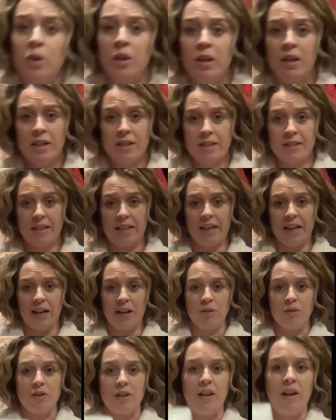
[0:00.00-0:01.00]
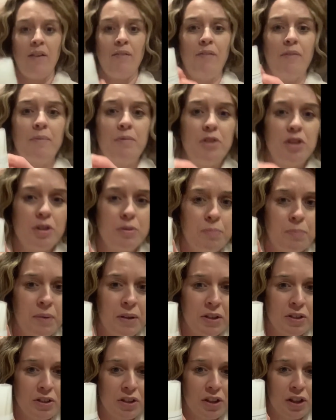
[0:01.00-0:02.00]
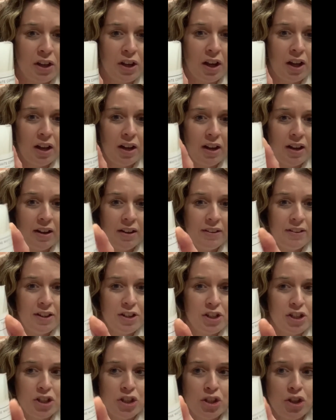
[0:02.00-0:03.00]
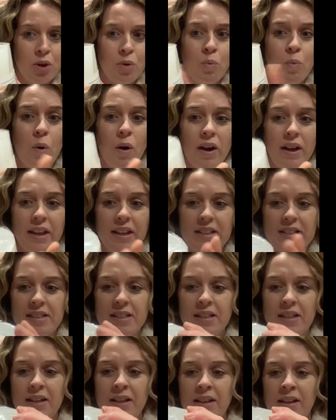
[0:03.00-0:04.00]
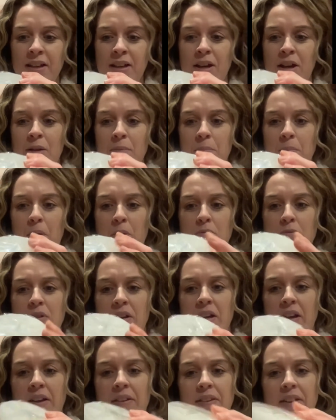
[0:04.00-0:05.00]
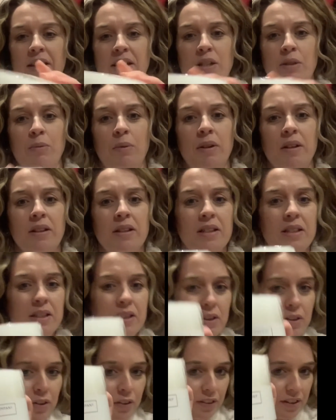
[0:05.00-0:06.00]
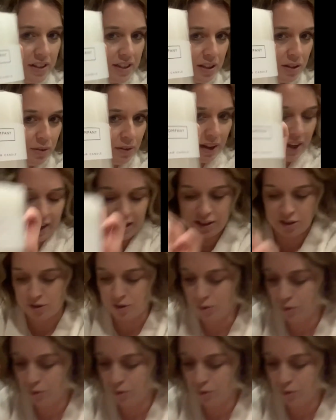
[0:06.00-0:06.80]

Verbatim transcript: stick candles, I love them just because of the colour. They're just so white, but I really like these ones. So I've got this little candle.